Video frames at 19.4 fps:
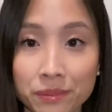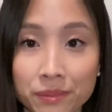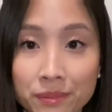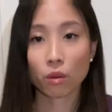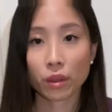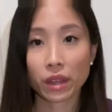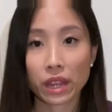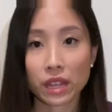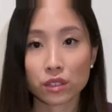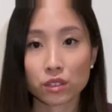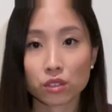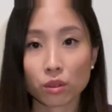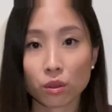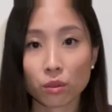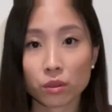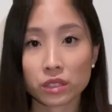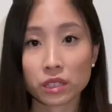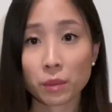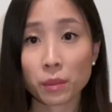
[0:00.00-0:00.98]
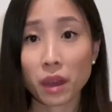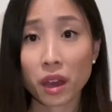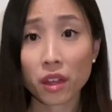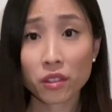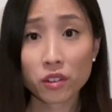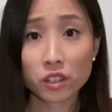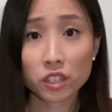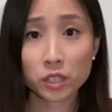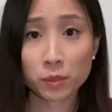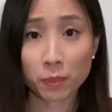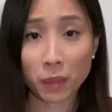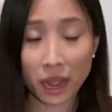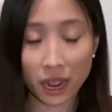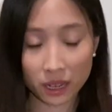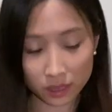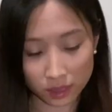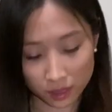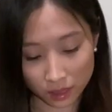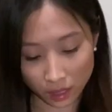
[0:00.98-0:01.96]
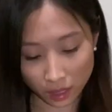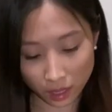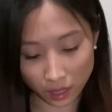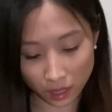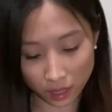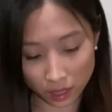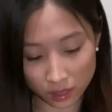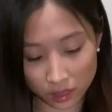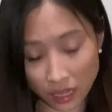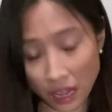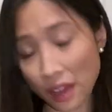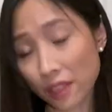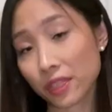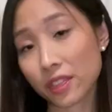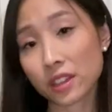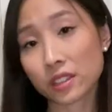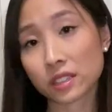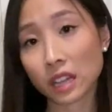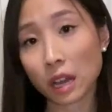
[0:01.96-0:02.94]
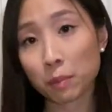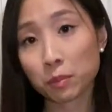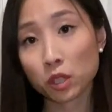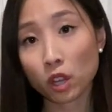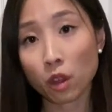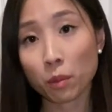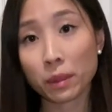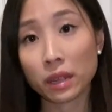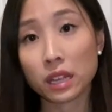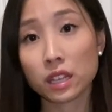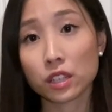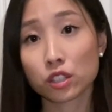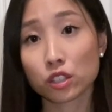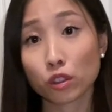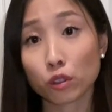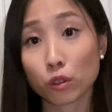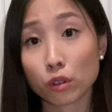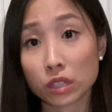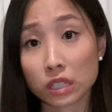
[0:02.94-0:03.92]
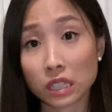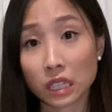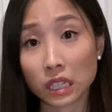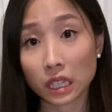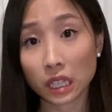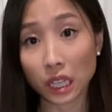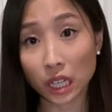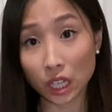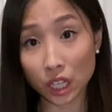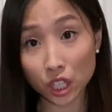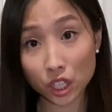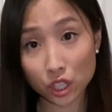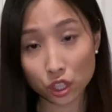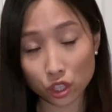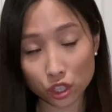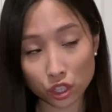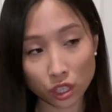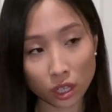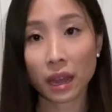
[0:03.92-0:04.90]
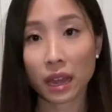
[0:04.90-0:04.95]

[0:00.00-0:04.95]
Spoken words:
Okay, so some other specs is that this laptop is 13 inch.